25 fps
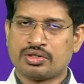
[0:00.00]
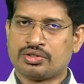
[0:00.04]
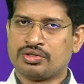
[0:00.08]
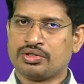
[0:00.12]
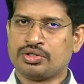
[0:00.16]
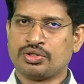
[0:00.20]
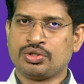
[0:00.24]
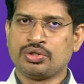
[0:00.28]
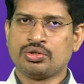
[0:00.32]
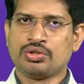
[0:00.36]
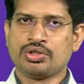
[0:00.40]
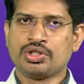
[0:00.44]

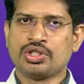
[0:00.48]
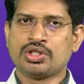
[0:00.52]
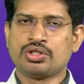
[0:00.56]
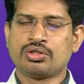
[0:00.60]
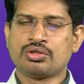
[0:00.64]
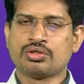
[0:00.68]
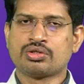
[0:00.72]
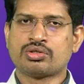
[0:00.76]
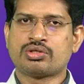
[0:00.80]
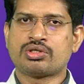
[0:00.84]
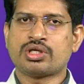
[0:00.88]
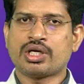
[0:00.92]
You need
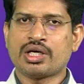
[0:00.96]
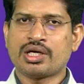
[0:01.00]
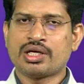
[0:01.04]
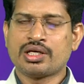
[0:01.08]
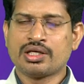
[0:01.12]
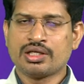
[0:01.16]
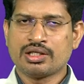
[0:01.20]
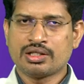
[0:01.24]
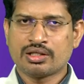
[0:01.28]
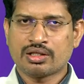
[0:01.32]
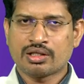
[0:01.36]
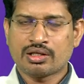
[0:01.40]
to
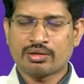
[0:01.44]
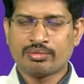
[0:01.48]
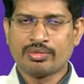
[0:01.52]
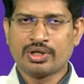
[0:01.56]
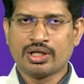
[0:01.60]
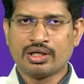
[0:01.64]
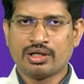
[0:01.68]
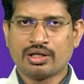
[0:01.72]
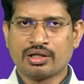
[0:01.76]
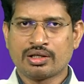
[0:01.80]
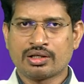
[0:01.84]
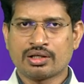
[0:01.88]
stay in the
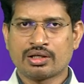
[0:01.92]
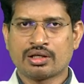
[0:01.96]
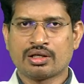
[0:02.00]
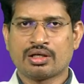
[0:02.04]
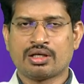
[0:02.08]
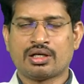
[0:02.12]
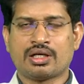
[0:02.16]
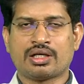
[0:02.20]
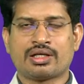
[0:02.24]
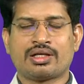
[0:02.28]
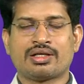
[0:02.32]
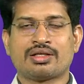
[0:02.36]
building
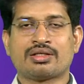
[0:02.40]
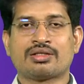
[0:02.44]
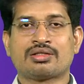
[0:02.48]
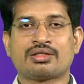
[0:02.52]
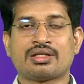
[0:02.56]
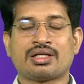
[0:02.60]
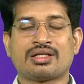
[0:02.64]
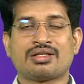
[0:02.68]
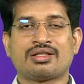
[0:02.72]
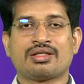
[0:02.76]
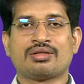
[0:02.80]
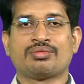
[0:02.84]
at a
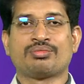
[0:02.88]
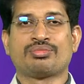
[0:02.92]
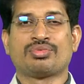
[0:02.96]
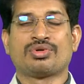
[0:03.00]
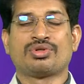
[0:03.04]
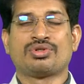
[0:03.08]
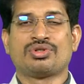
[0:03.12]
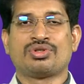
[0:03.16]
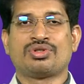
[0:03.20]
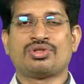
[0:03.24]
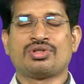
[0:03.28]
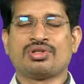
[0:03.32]
certain
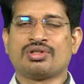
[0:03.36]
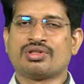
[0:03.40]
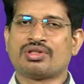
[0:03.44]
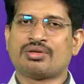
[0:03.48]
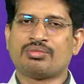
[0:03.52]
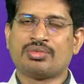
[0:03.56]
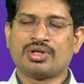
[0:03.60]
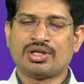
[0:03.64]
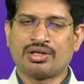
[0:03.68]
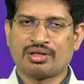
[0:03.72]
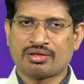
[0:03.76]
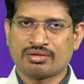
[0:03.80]
position in the
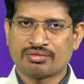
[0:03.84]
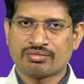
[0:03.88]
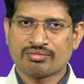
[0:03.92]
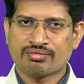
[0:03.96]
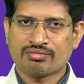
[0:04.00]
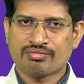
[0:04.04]
building,